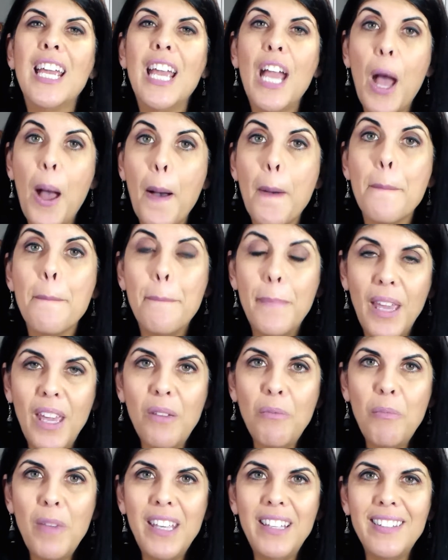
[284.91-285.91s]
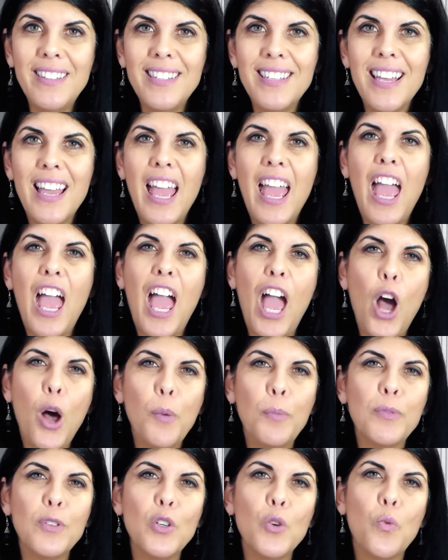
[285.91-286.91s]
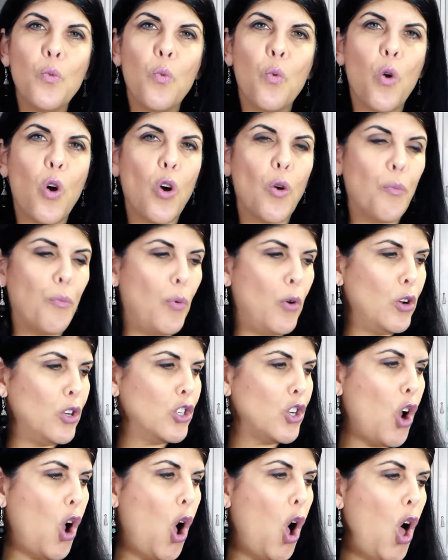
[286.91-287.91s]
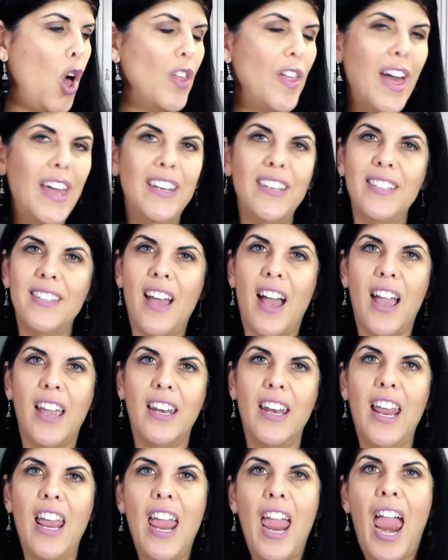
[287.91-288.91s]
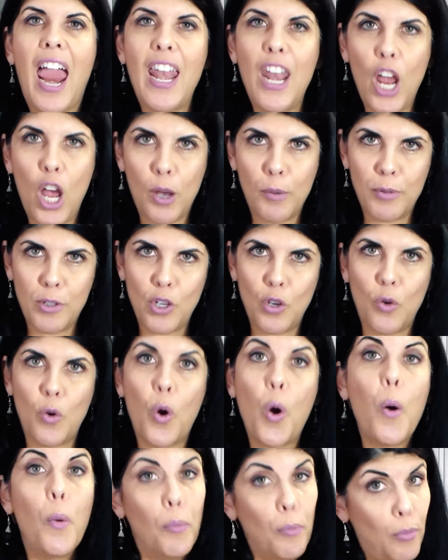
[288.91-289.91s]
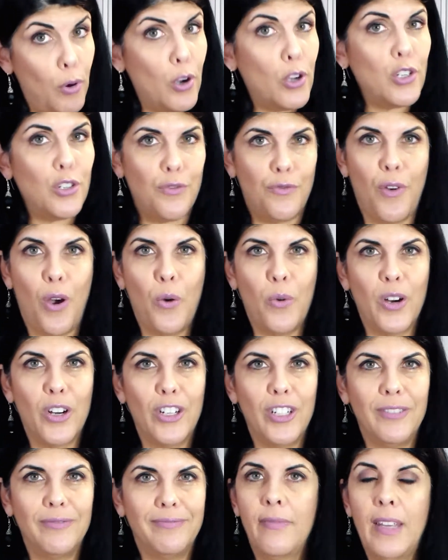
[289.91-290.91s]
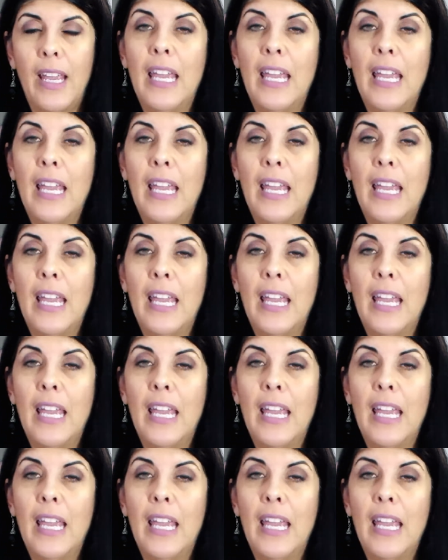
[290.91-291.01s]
Commitment helps you push all that aside and helps you push forward.